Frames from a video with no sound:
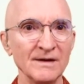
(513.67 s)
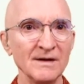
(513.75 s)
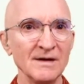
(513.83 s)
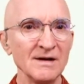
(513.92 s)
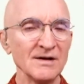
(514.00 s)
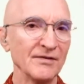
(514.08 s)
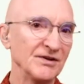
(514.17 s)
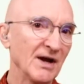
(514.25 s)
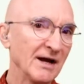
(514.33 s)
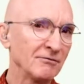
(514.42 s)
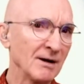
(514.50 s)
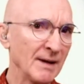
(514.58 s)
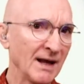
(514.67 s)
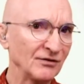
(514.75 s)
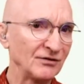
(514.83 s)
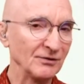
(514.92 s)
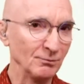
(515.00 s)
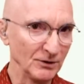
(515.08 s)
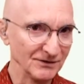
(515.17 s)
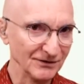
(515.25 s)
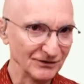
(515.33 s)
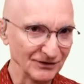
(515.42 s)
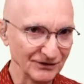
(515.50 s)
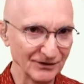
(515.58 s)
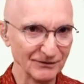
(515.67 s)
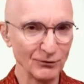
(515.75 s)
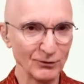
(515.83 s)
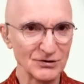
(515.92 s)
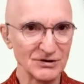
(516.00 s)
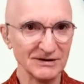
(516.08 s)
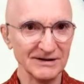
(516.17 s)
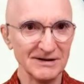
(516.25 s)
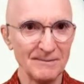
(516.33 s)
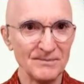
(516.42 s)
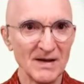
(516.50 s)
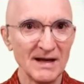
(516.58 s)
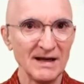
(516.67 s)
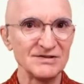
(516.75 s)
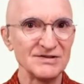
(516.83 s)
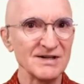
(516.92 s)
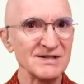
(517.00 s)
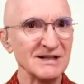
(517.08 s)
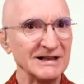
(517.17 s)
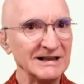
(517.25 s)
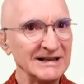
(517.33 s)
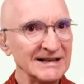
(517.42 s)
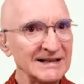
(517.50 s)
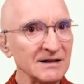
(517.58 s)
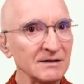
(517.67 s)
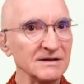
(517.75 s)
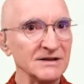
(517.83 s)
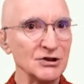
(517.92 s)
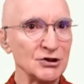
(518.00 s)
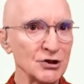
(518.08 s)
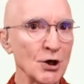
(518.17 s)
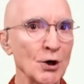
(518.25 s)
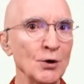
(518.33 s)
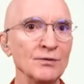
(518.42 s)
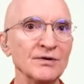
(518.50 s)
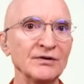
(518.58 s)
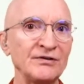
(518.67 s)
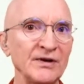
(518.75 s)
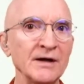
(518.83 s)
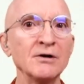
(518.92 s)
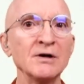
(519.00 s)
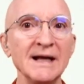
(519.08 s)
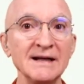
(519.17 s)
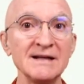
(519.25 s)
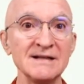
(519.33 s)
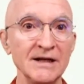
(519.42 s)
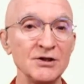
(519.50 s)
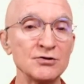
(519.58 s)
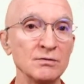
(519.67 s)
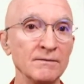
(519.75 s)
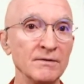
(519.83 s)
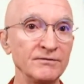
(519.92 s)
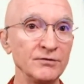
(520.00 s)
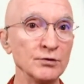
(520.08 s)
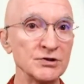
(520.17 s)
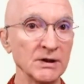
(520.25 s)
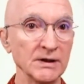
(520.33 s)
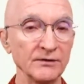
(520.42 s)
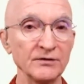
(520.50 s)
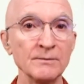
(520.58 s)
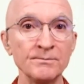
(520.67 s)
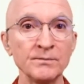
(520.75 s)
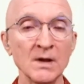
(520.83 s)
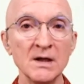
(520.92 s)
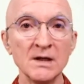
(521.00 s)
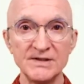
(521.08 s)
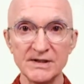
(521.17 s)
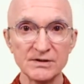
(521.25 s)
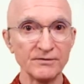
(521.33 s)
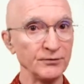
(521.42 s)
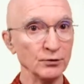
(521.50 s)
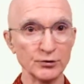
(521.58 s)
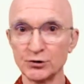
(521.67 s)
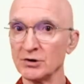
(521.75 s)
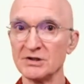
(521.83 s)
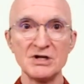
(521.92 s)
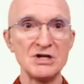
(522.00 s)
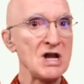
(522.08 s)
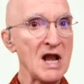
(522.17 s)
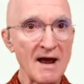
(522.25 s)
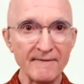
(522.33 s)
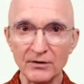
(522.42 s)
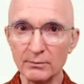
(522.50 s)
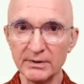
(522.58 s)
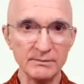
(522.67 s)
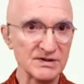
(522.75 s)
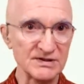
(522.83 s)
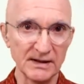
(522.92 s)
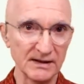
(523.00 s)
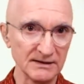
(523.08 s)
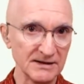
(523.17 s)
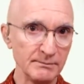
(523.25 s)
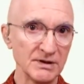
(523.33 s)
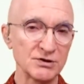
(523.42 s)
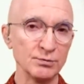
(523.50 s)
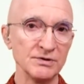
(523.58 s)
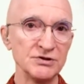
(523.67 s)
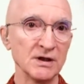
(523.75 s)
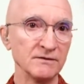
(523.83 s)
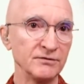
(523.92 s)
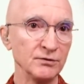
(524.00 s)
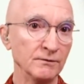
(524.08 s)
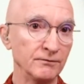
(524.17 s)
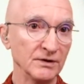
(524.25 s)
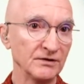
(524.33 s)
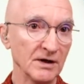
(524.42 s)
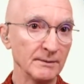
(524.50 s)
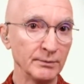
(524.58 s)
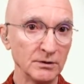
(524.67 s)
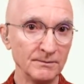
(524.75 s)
Now, the diagram has some weaknesses, unfortunately. It doesn't clearly show the segregated nature of the fuel chains. Diesel fuel should never be mistakenly mixed with jet fuel, for example.